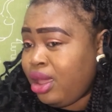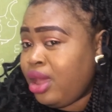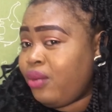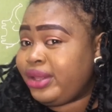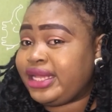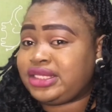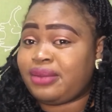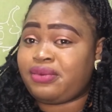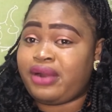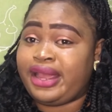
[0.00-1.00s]
When I stopped
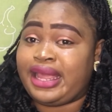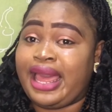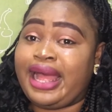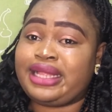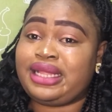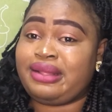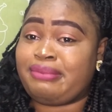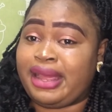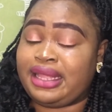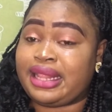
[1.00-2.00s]
crying, I had it in
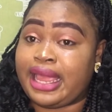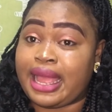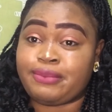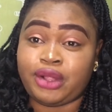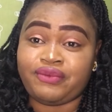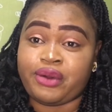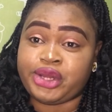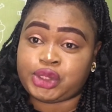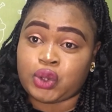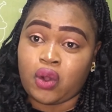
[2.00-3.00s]
mind like, I'm not very
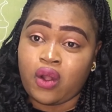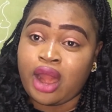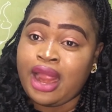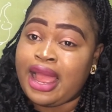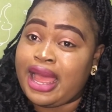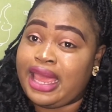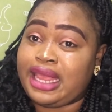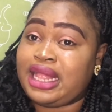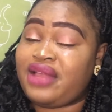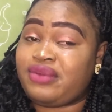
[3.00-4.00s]
sure I can
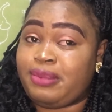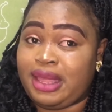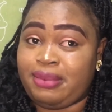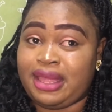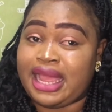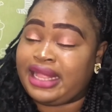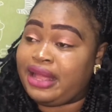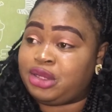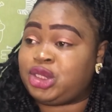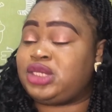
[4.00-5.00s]
have a baby and I'll
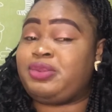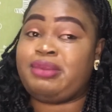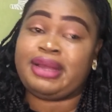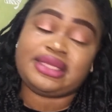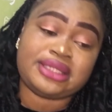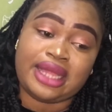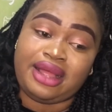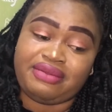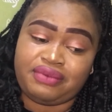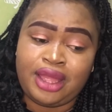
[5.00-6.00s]
just be myself.